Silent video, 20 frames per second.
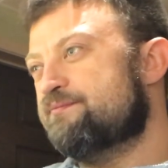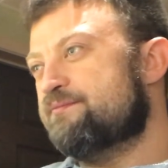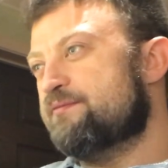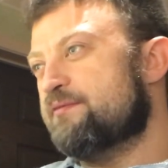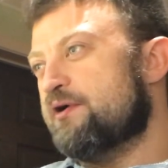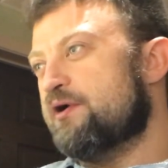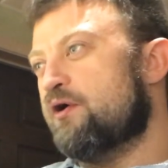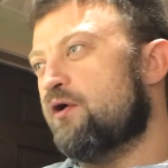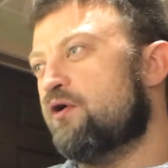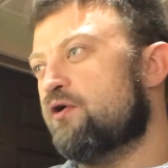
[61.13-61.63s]

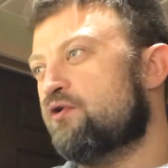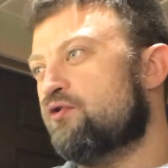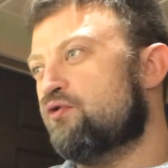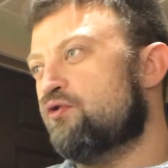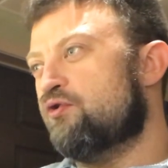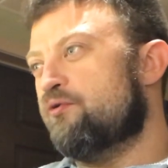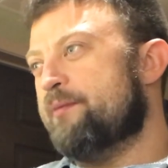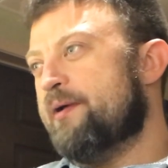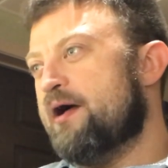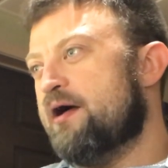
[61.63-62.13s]
an
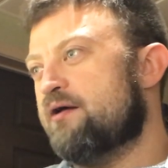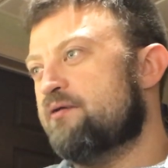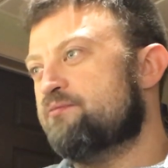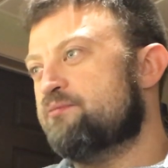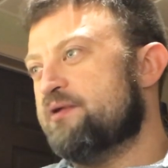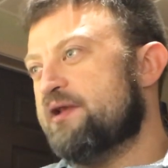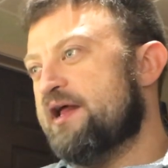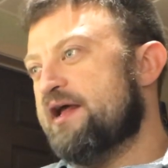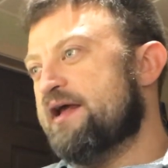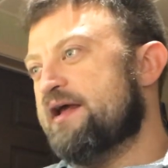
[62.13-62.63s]
article about
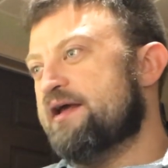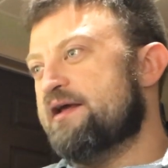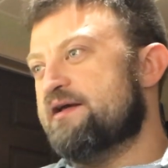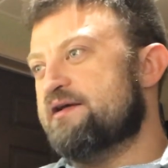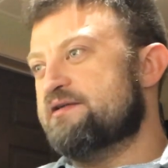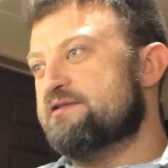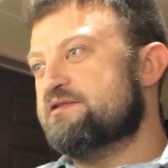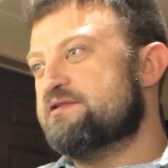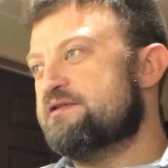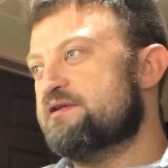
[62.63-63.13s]

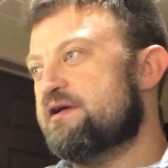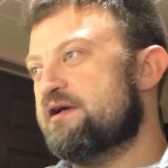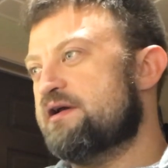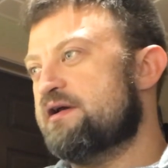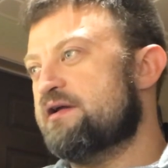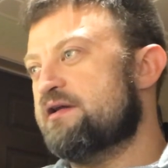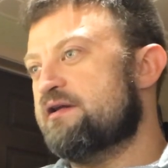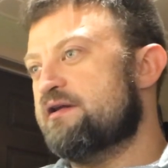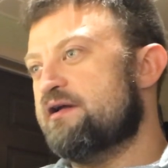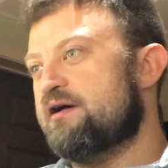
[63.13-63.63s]
plagues
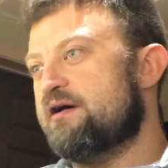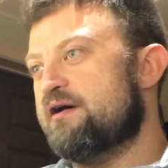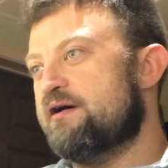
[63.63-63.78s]
and